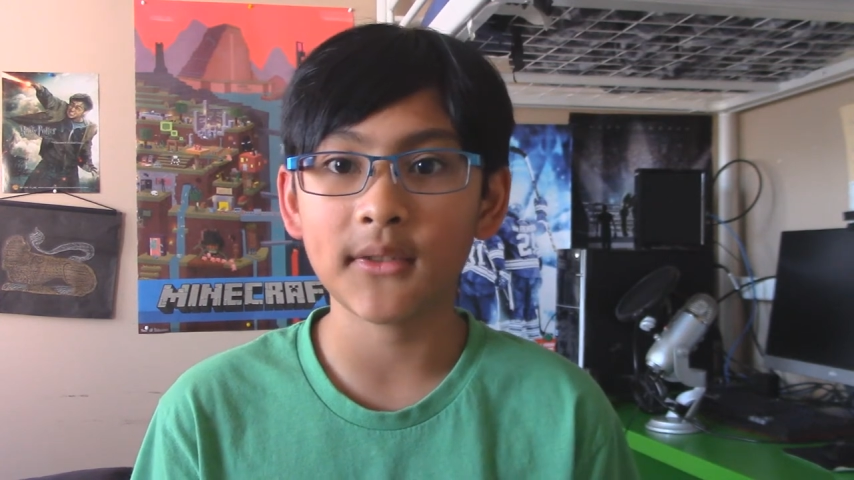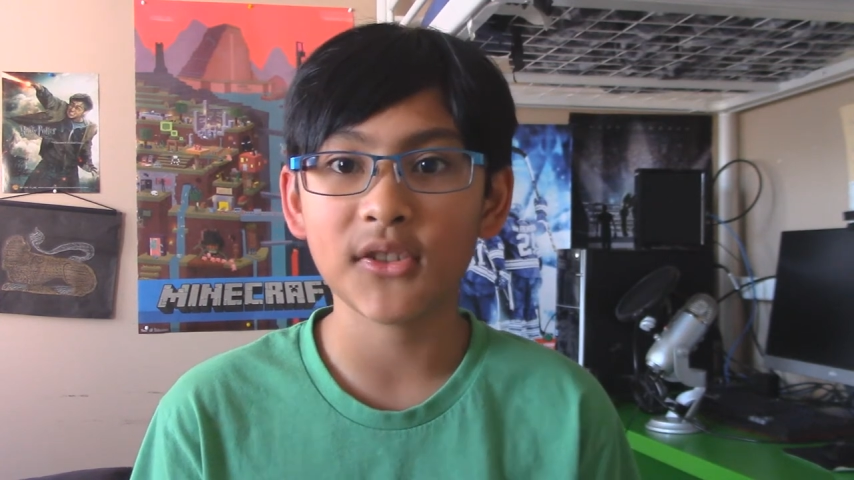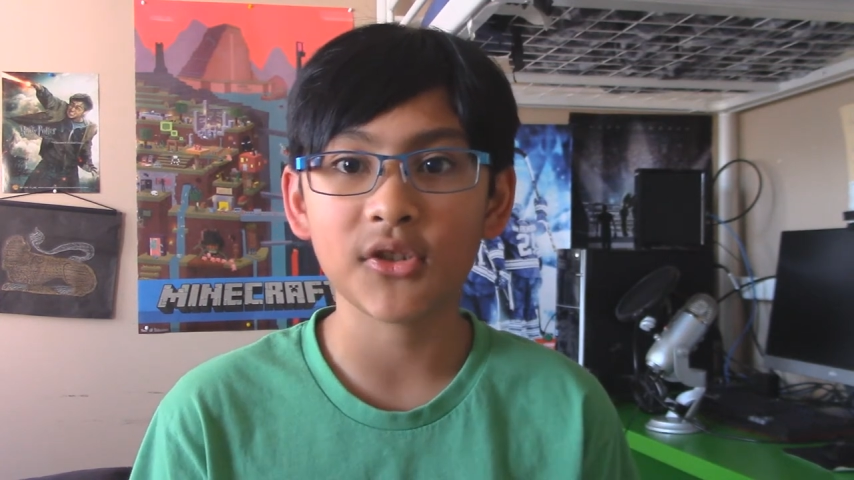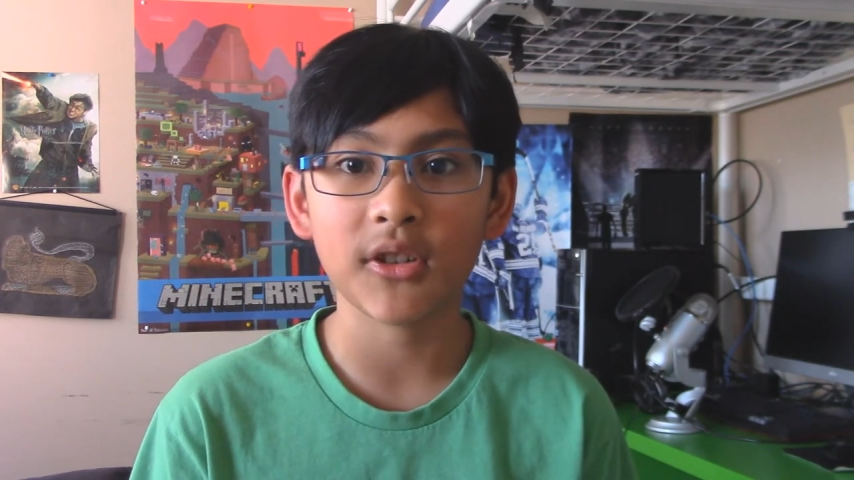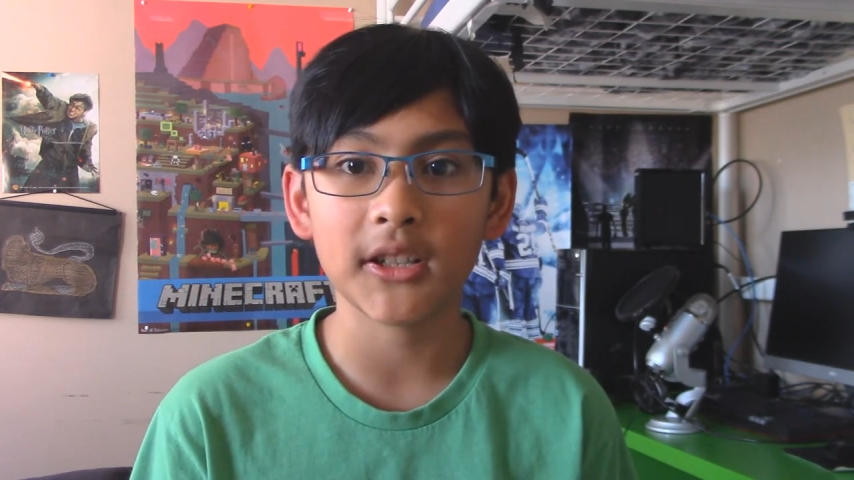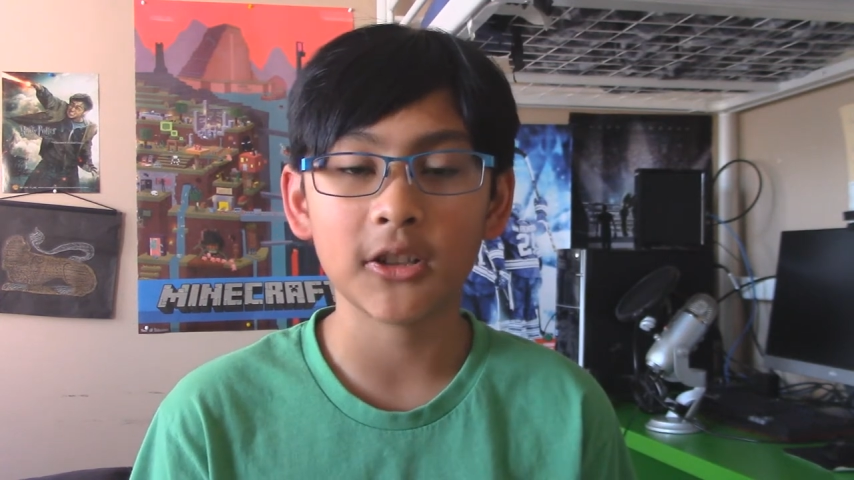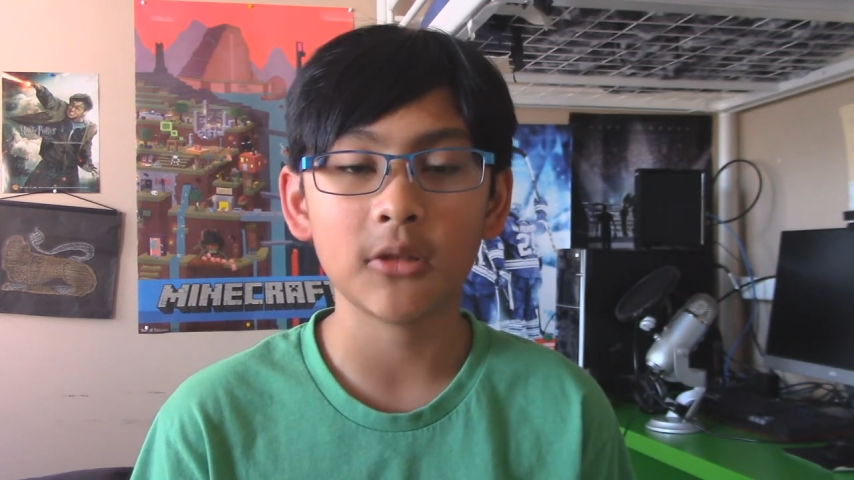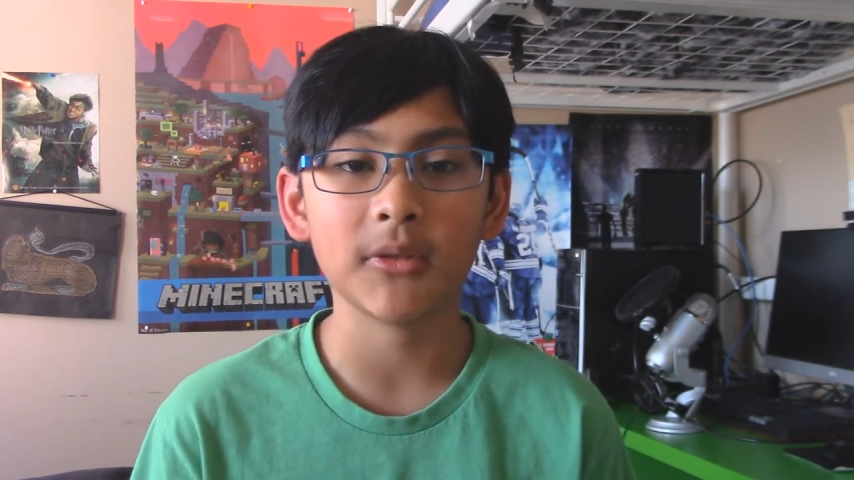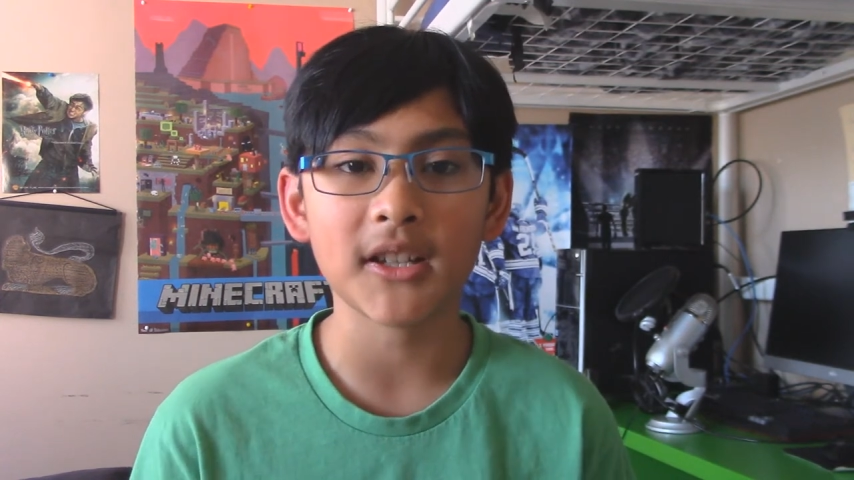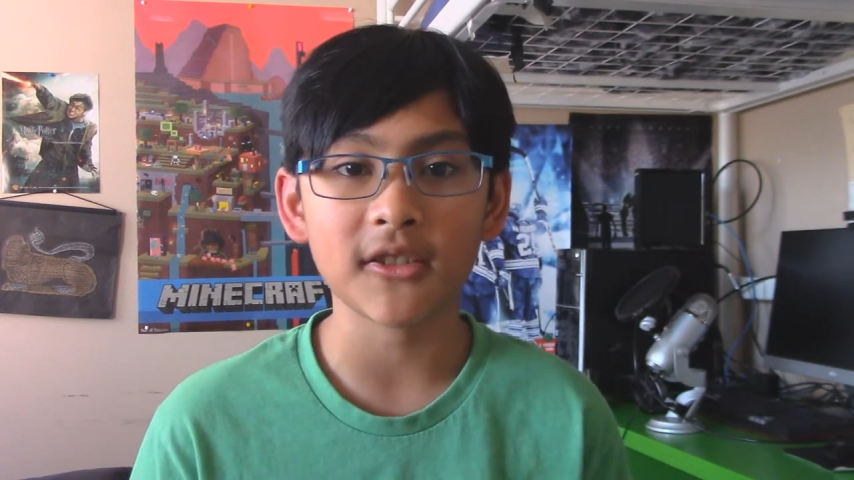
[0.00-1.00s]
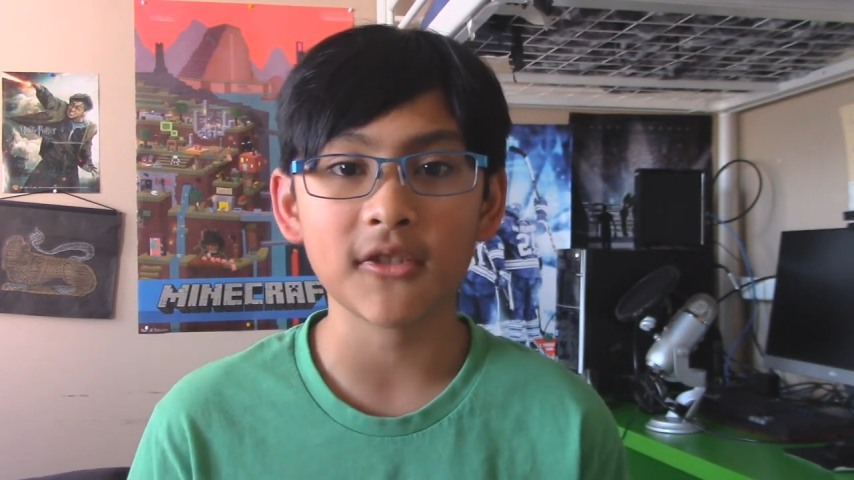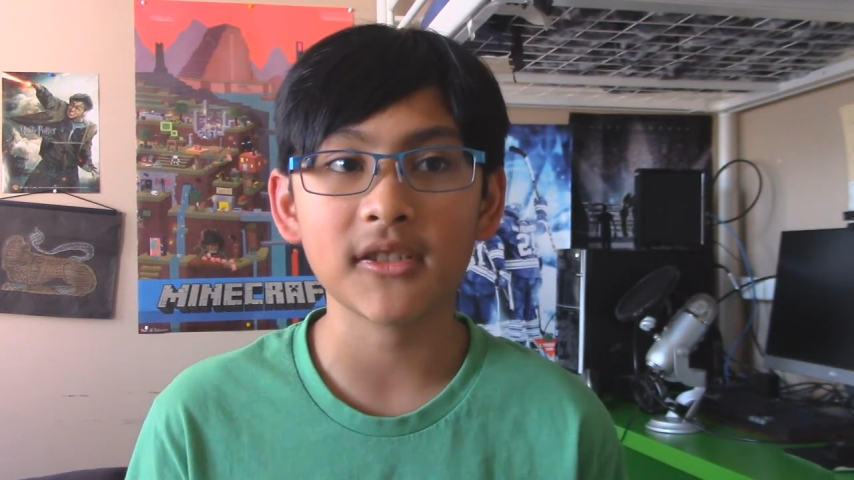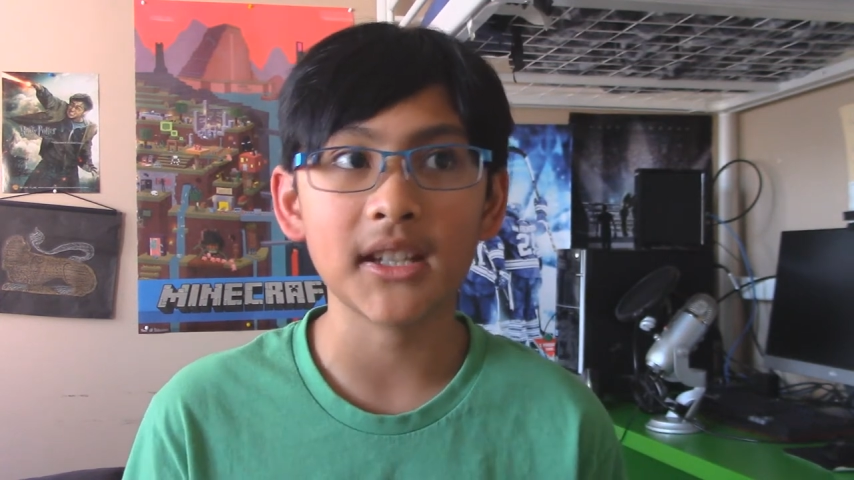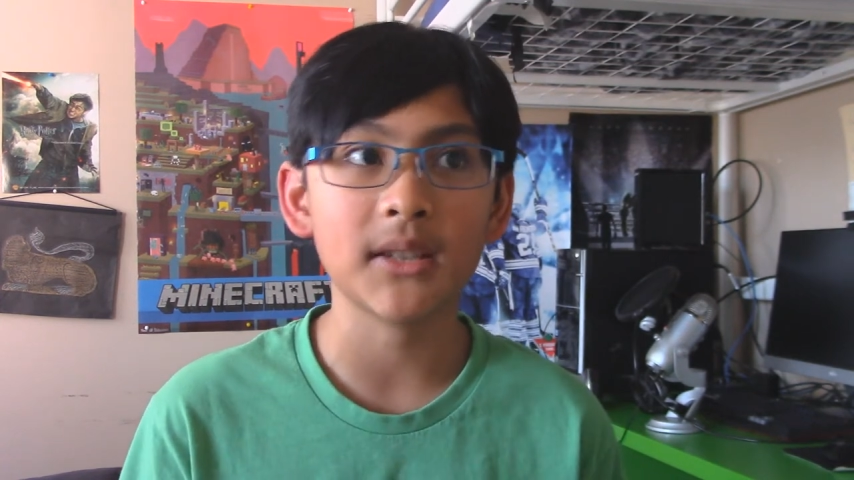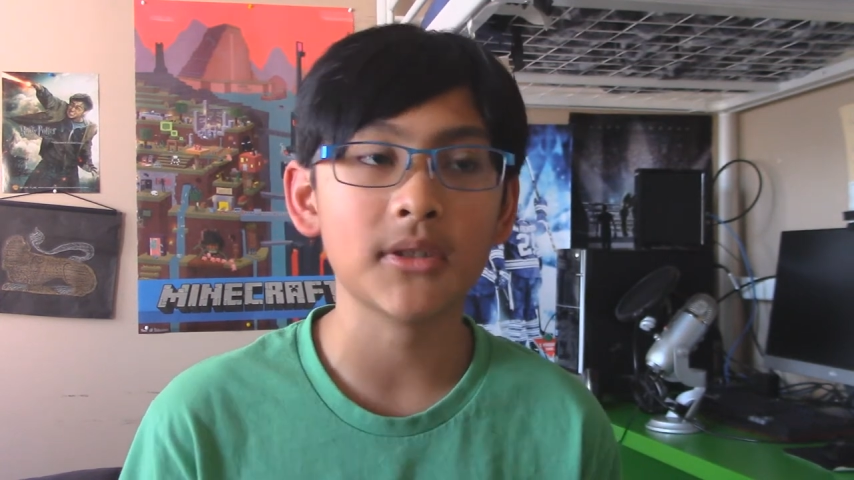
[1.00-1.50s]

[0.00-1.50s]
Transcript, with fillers: enjoyed and I hope you guys understand